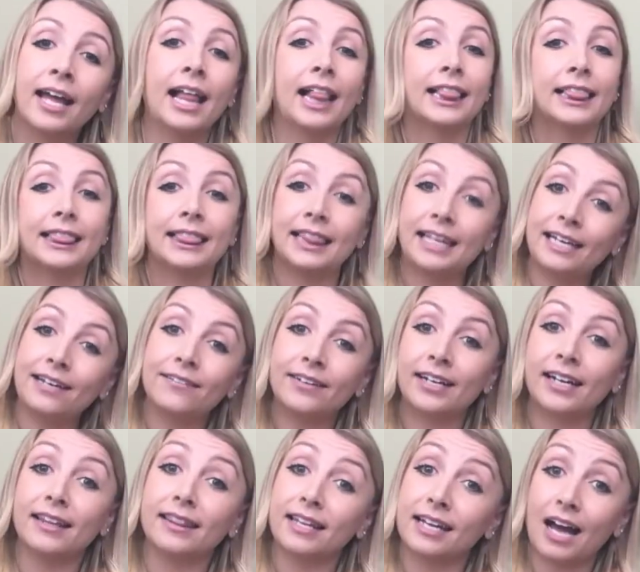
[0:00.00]
Leave it
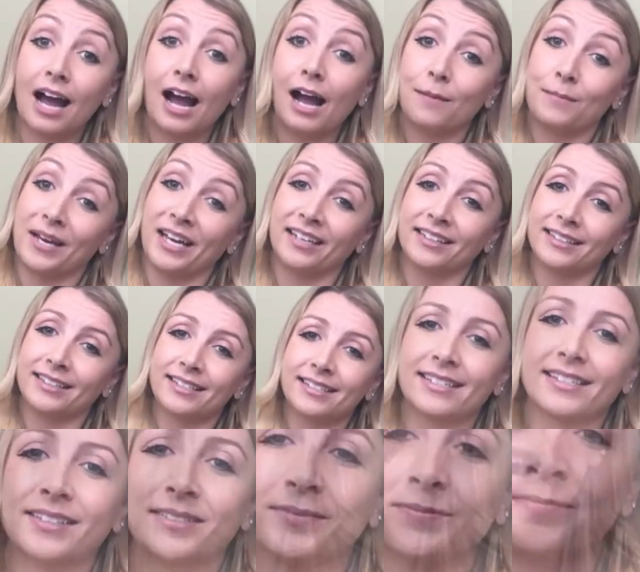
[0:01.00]
in the
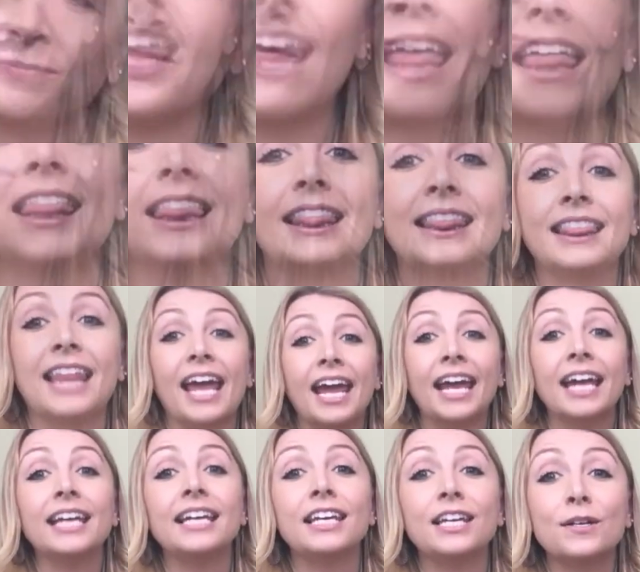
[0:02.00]
comments.
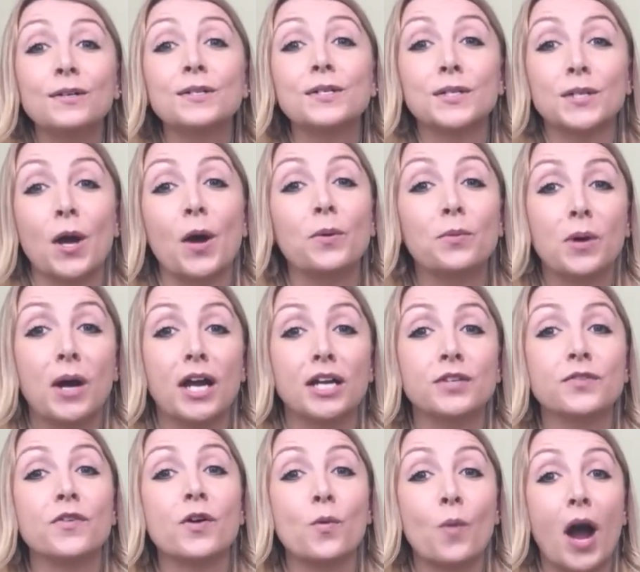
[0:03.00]
Thank you so
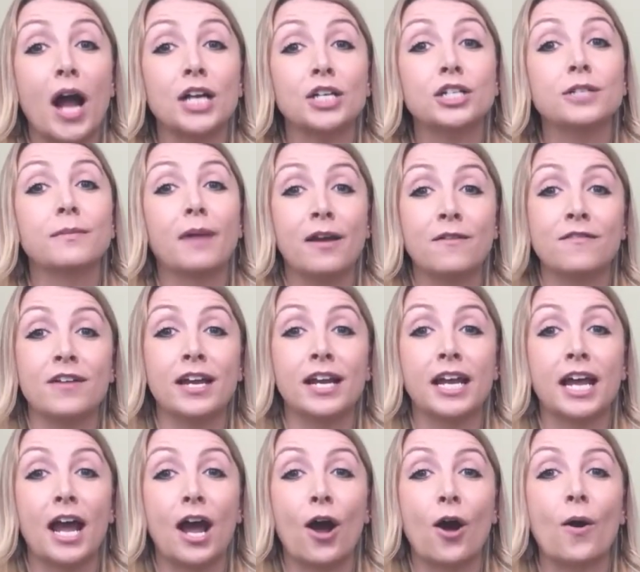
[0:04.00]
much for watching my
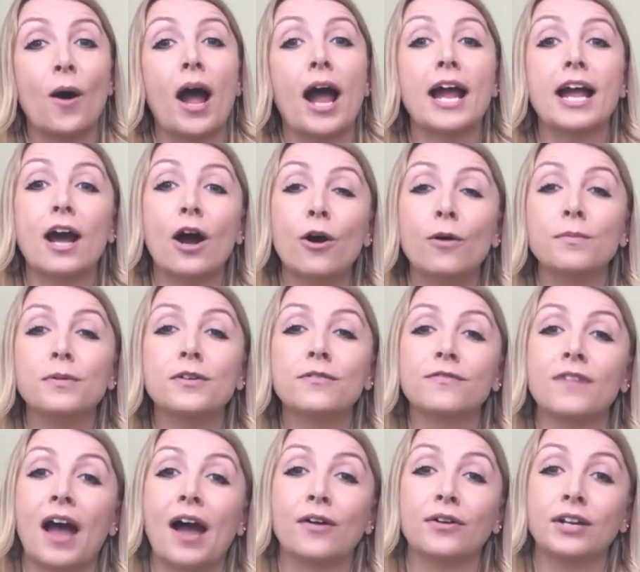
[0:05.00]
video. I hope you
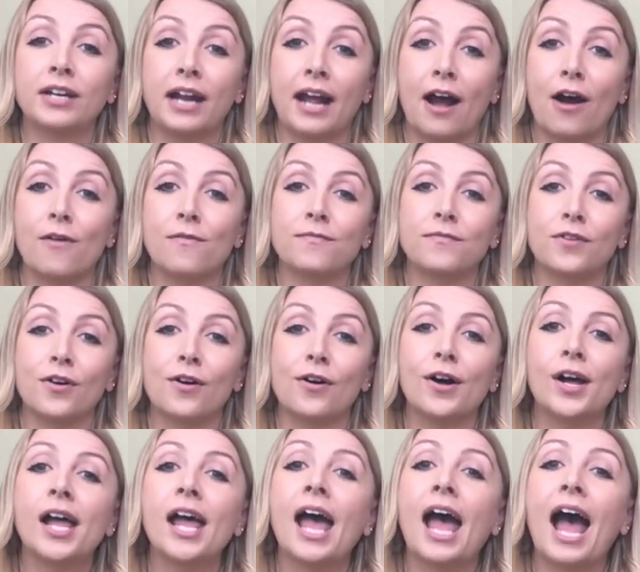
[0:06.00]
found it
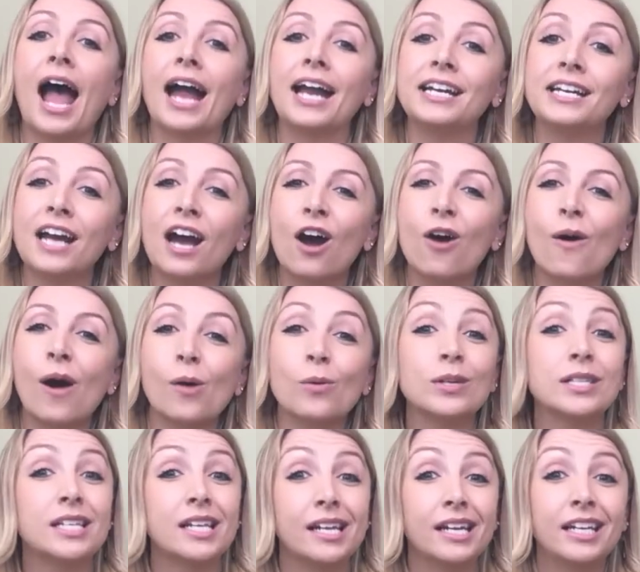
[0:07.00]
helpful. I know I
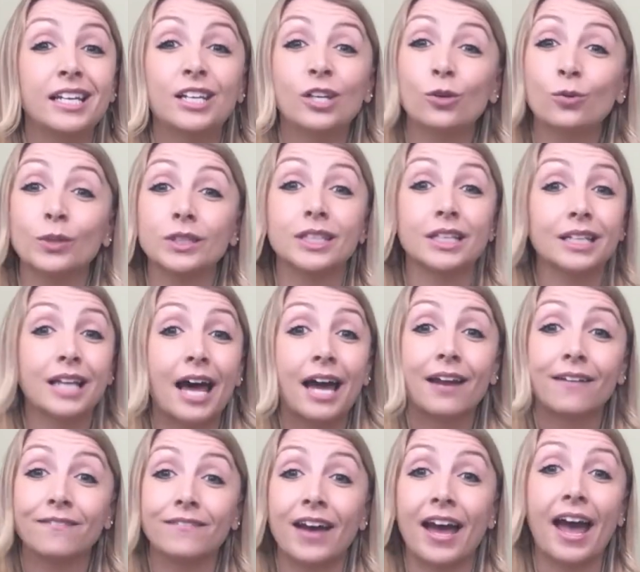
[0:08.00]
was hitting you with a lot
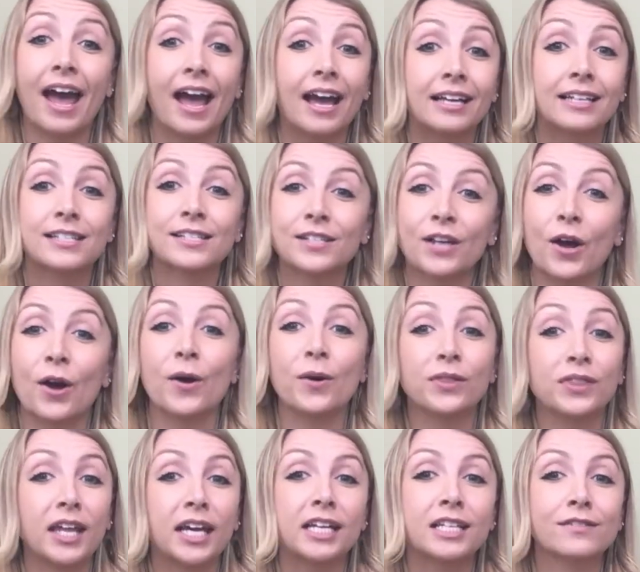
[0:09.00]
of facts, so
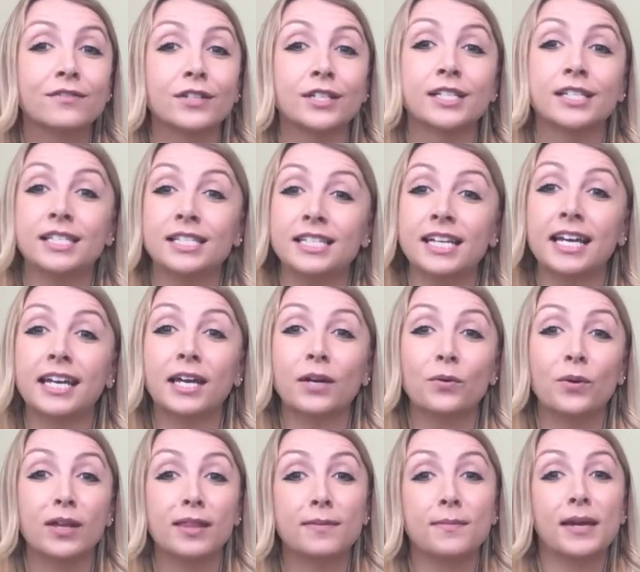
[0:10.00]
thanks for sticking
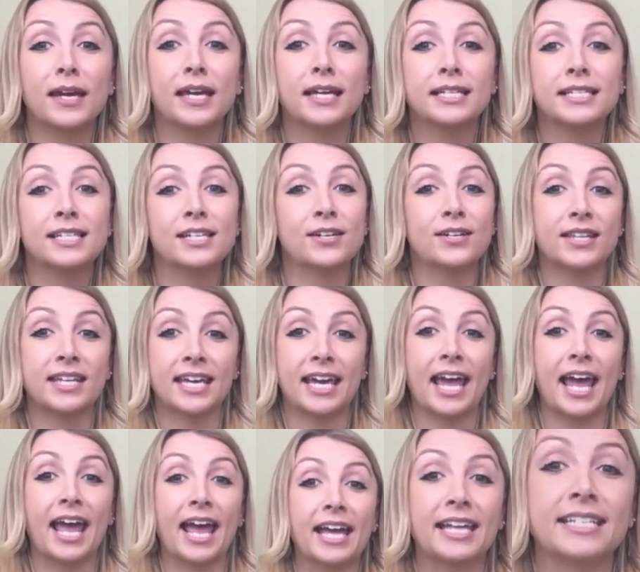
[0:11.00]
with me until the
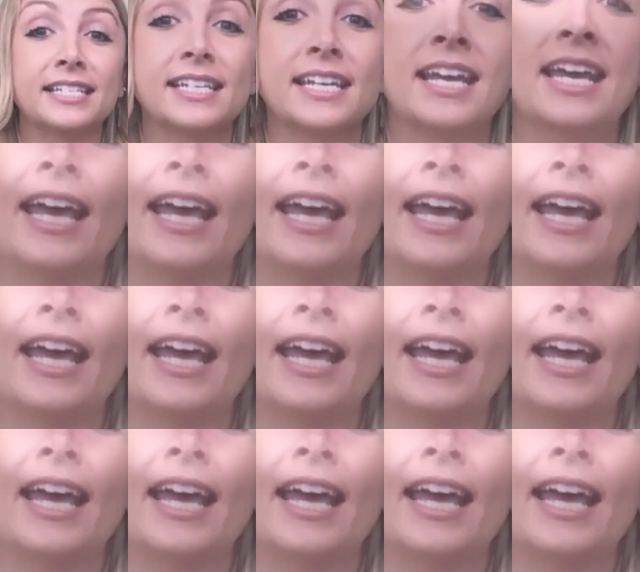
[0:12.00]
end.